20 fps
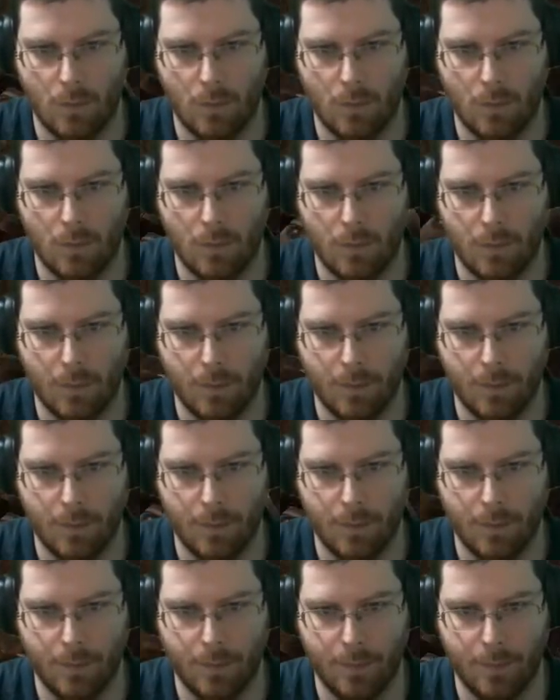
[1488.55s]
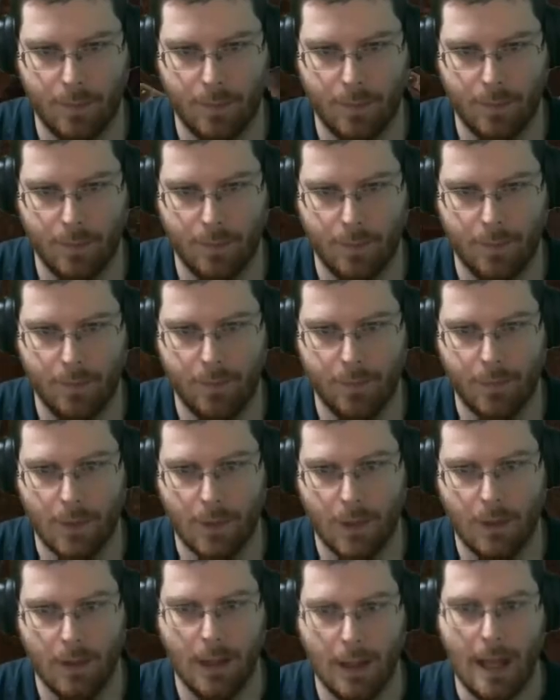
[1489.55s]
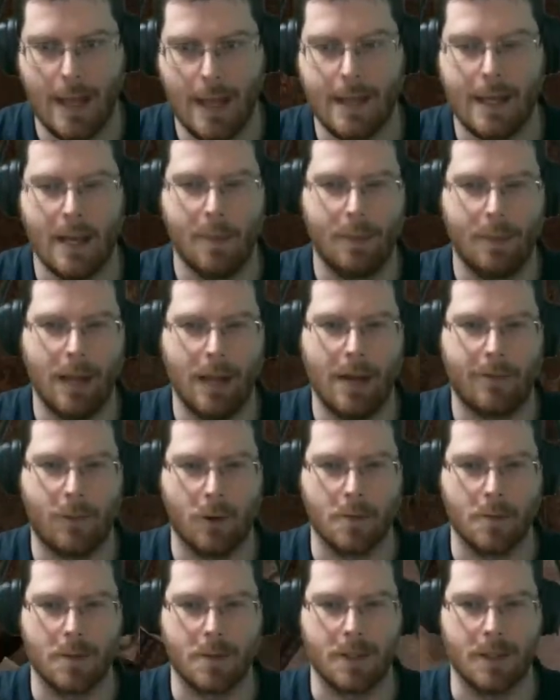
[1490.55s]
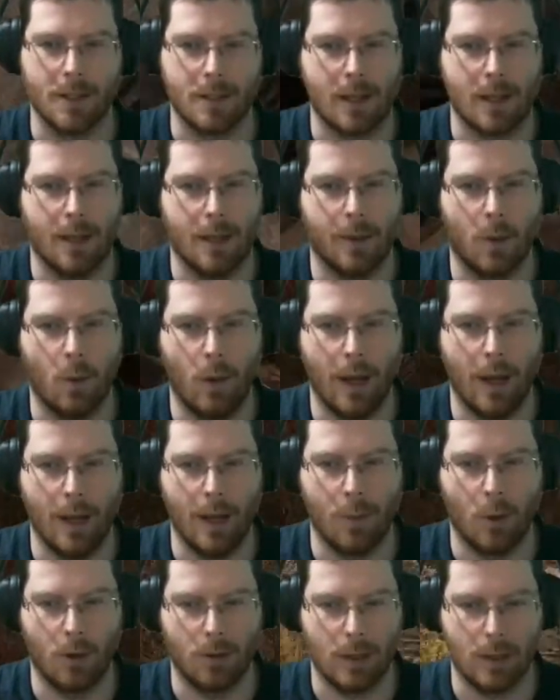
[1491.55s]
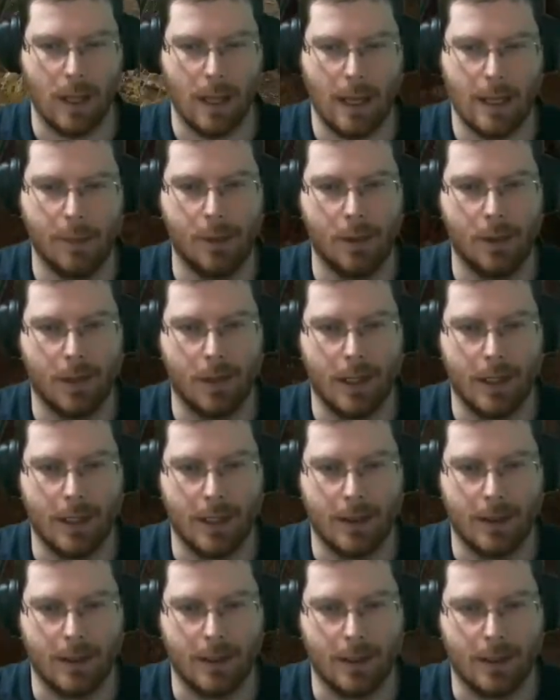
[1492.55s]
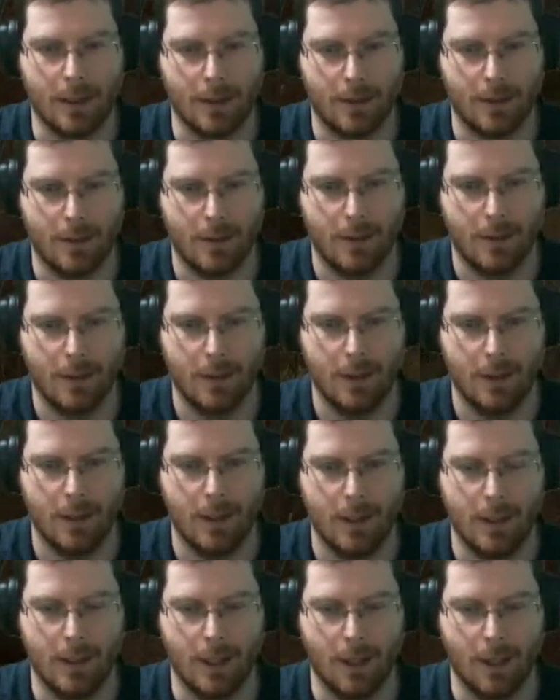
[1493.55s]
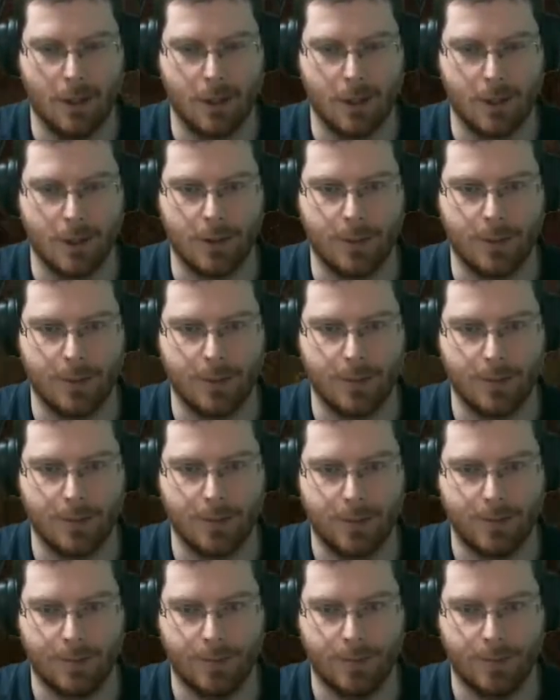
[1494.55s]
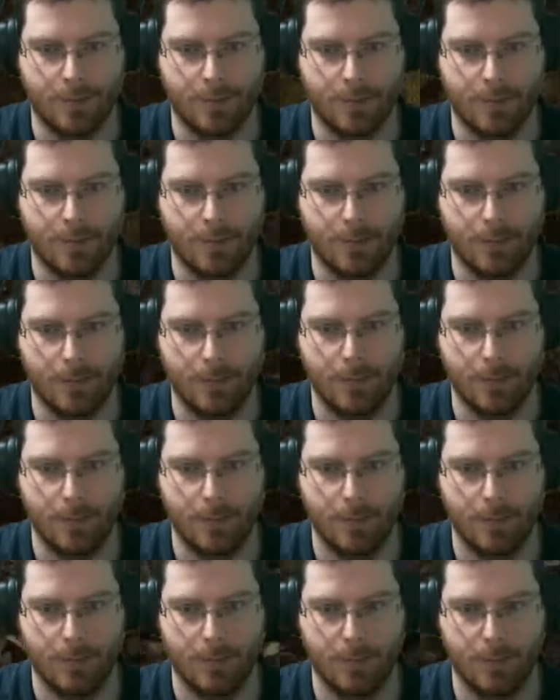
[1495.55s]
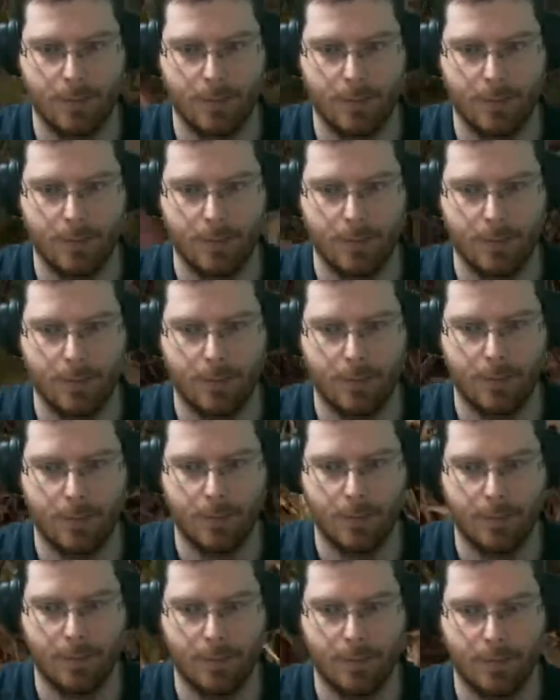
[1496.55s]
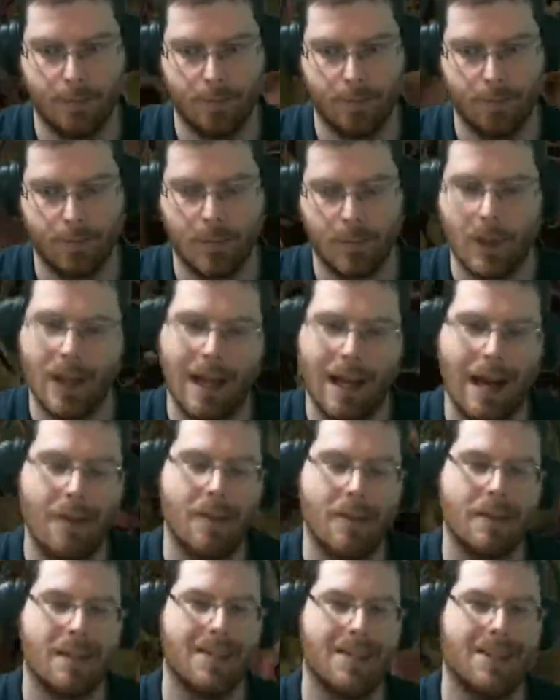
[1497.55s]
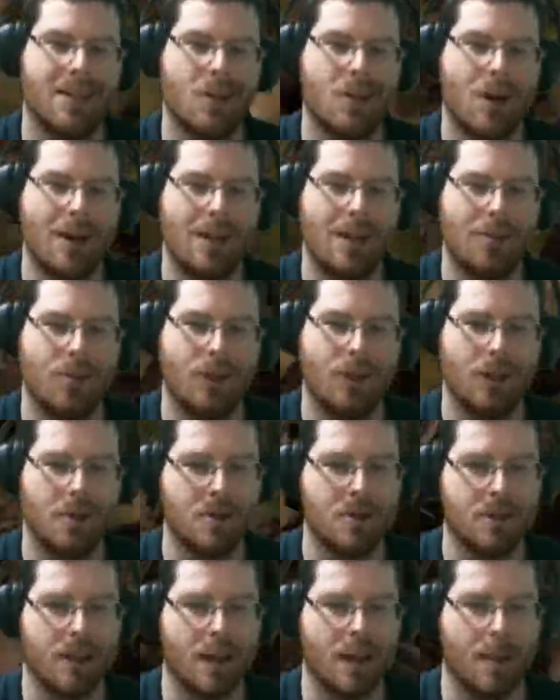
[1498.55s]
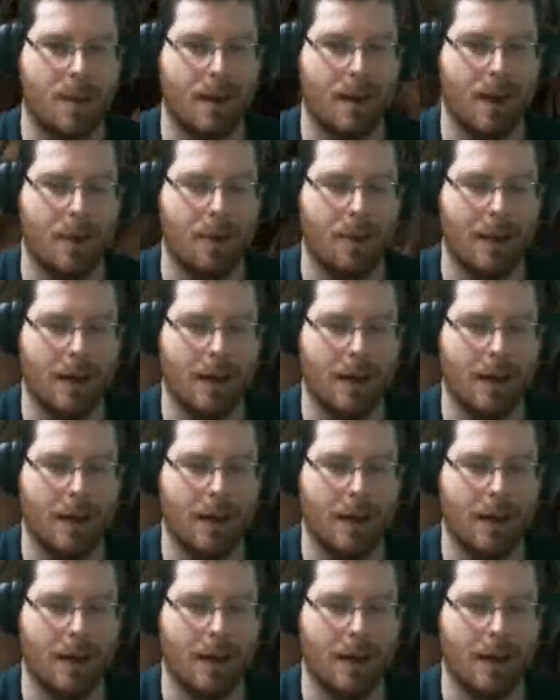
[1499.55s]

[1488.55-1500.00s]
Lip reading: I remember one of the things we're talking about World of Warcraft. One of my favorite things to do, because I played on a PvP server, I didn't do Battlegrounds much, but Okay. You get